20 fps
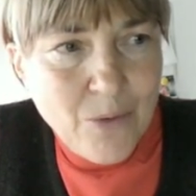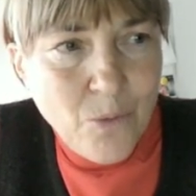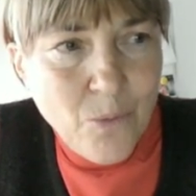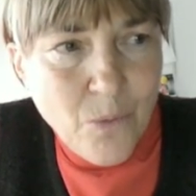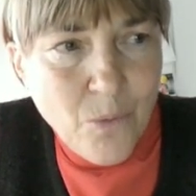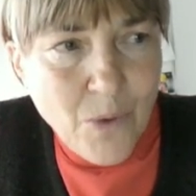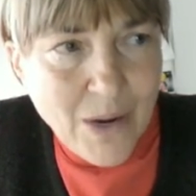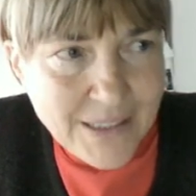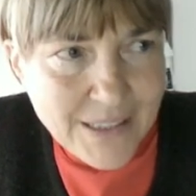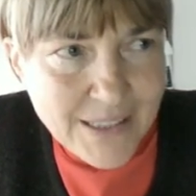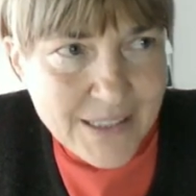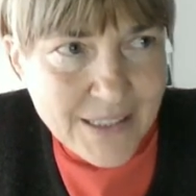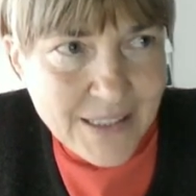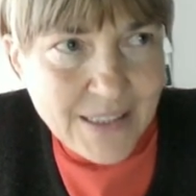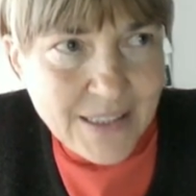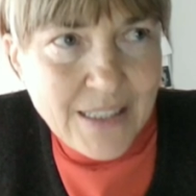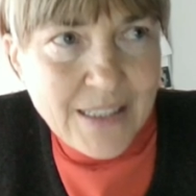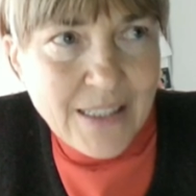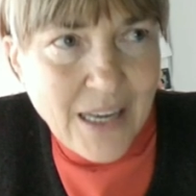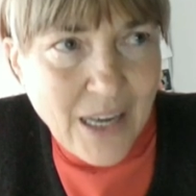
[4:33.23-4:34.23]
what is
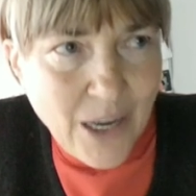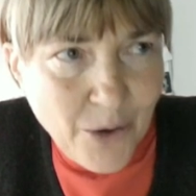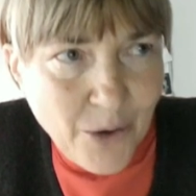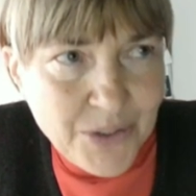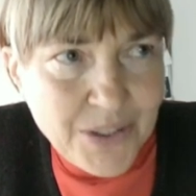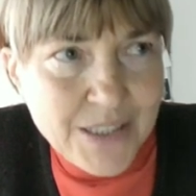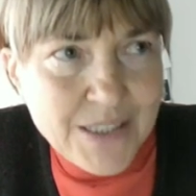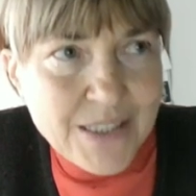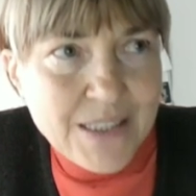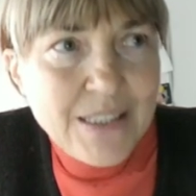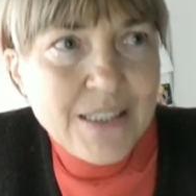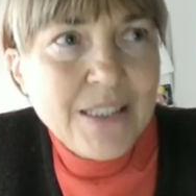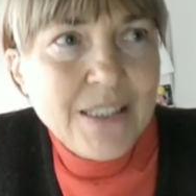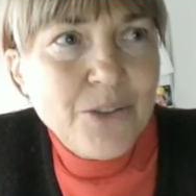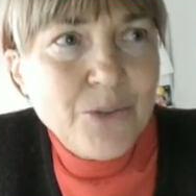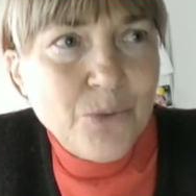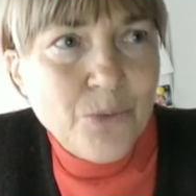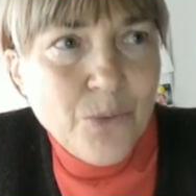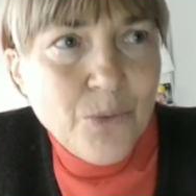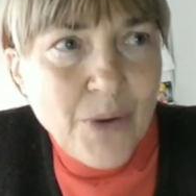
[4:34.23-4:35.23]
needed, how it is needed,
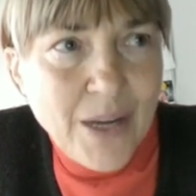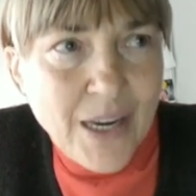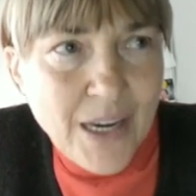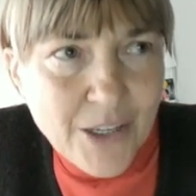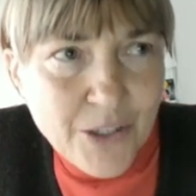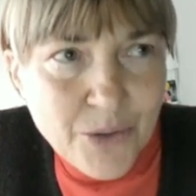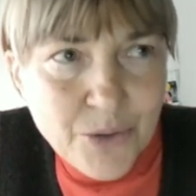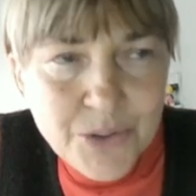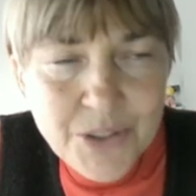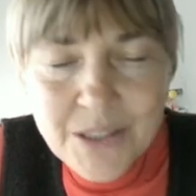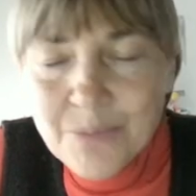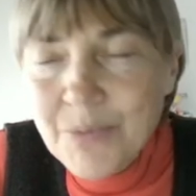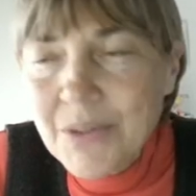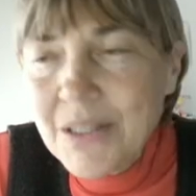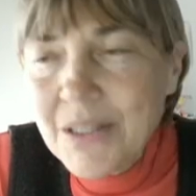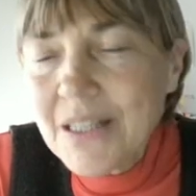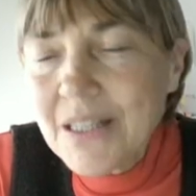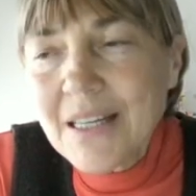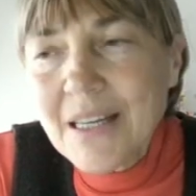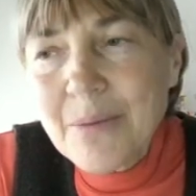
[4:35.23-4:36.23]

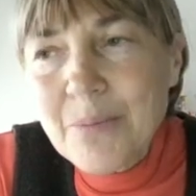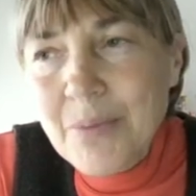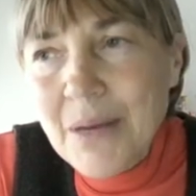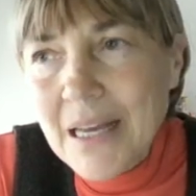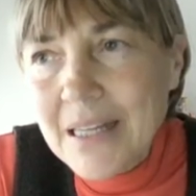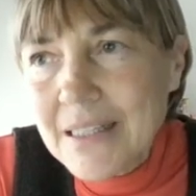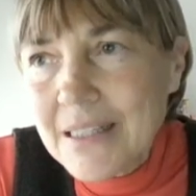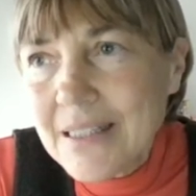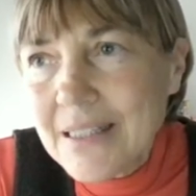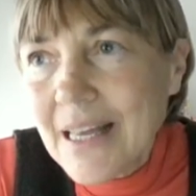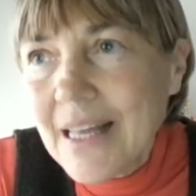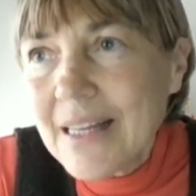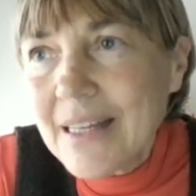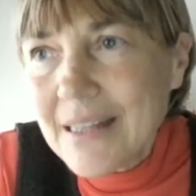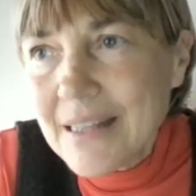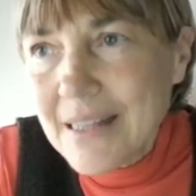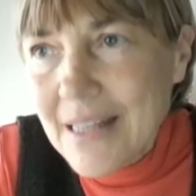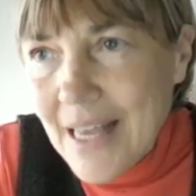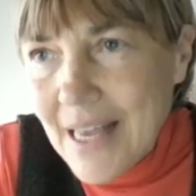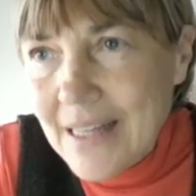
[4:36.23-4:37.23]
where could it be
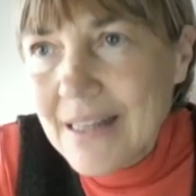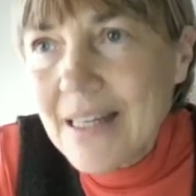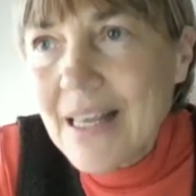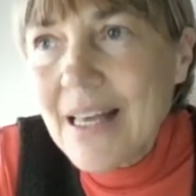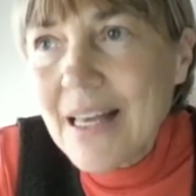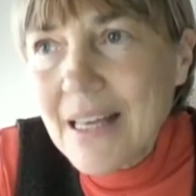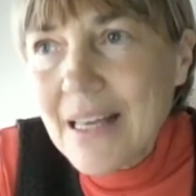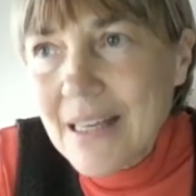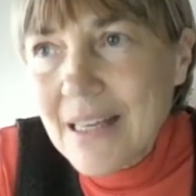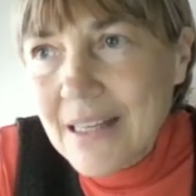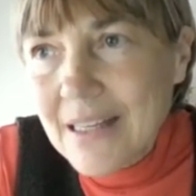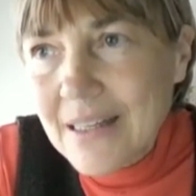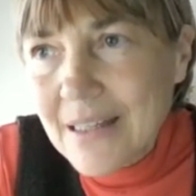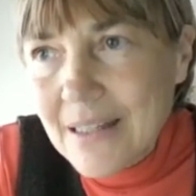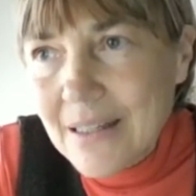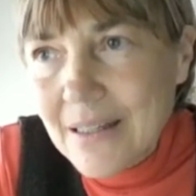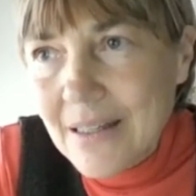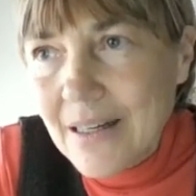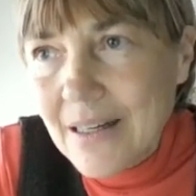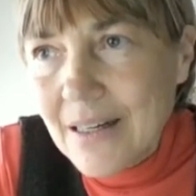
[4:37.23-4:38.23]
embedded, and then
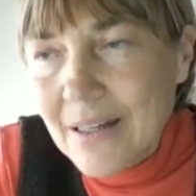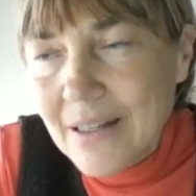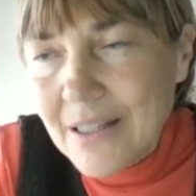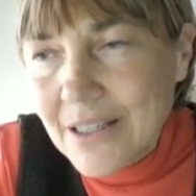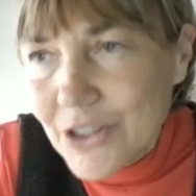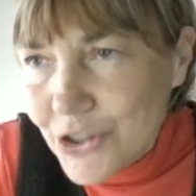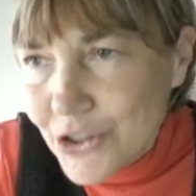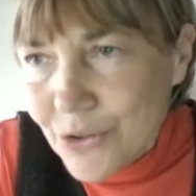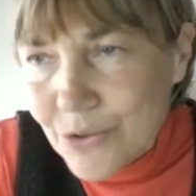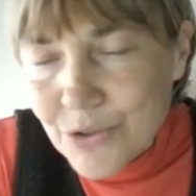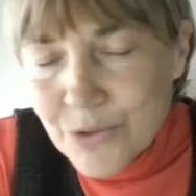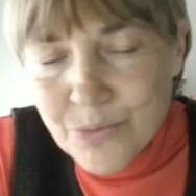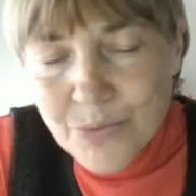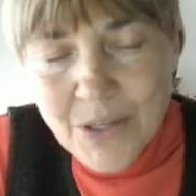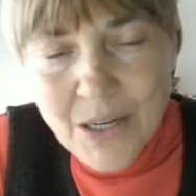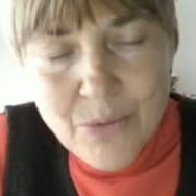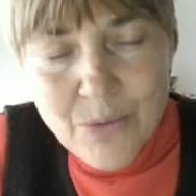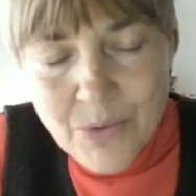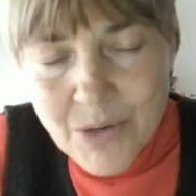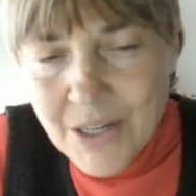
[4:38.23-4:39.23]
the
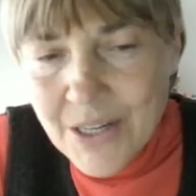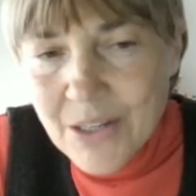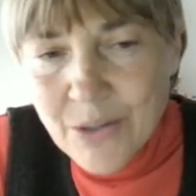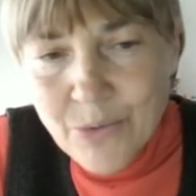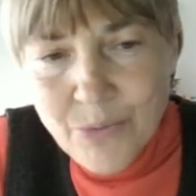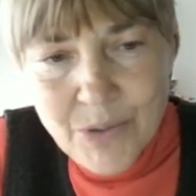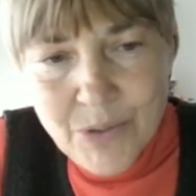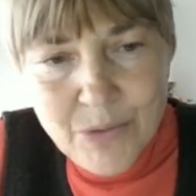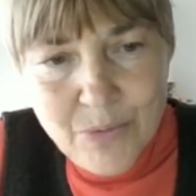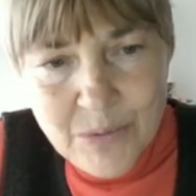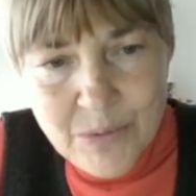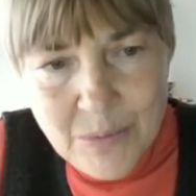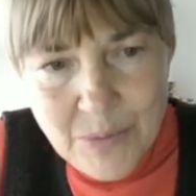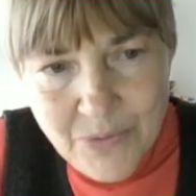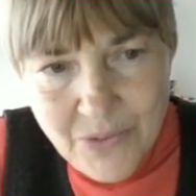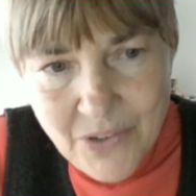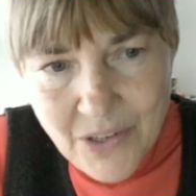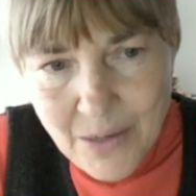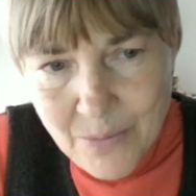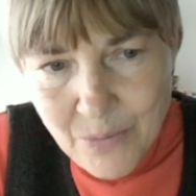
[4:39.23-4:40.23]
issues we are working with will be
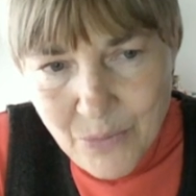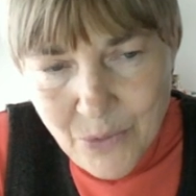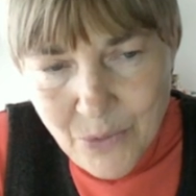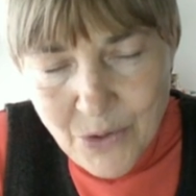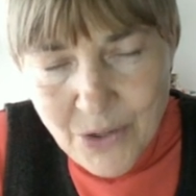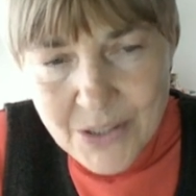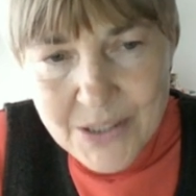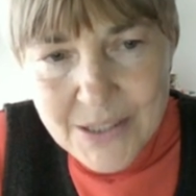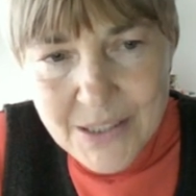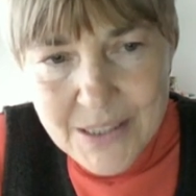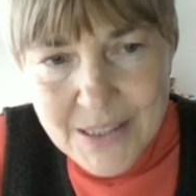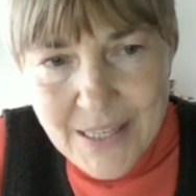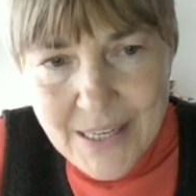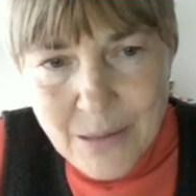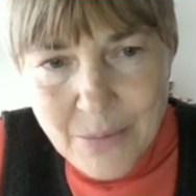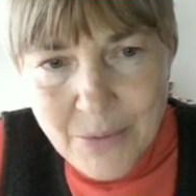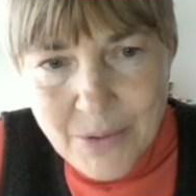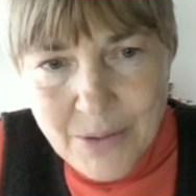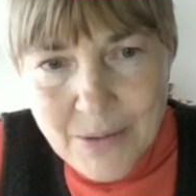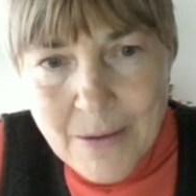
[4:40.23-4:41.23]
far more
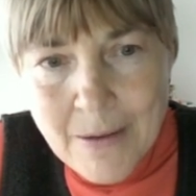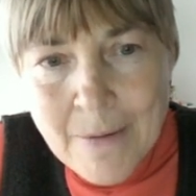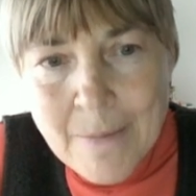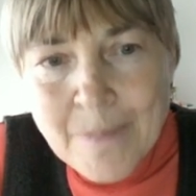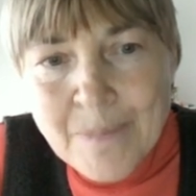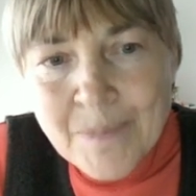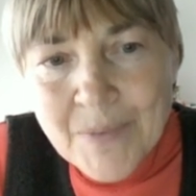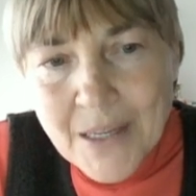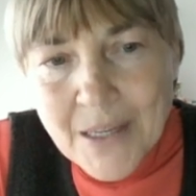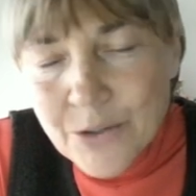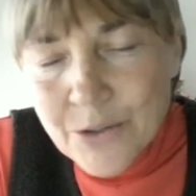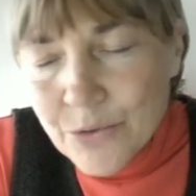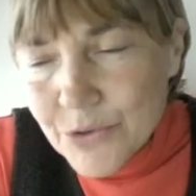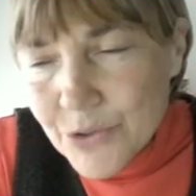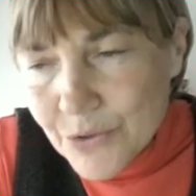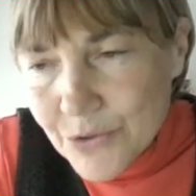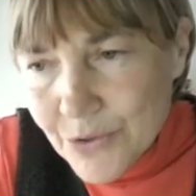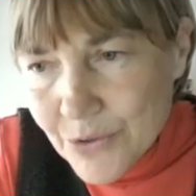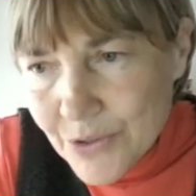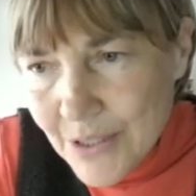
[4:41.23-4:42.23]
sustainable. And
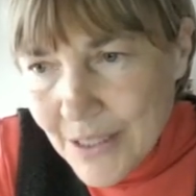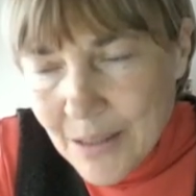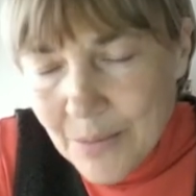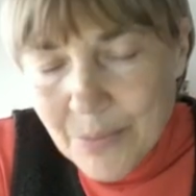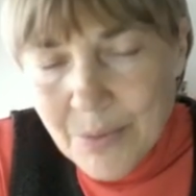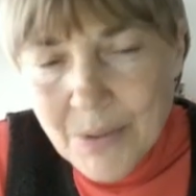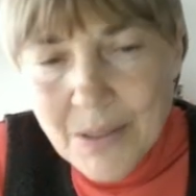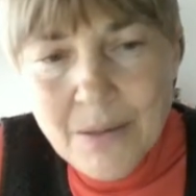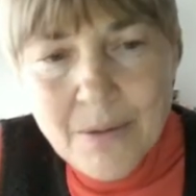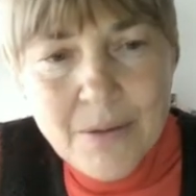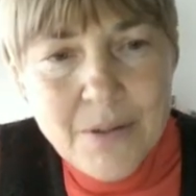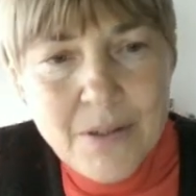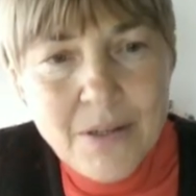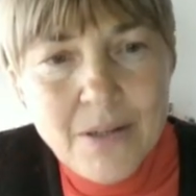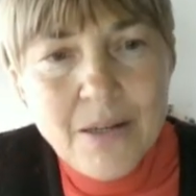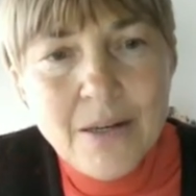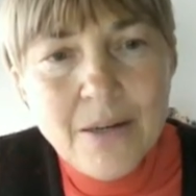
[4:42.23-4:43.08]
also sustainable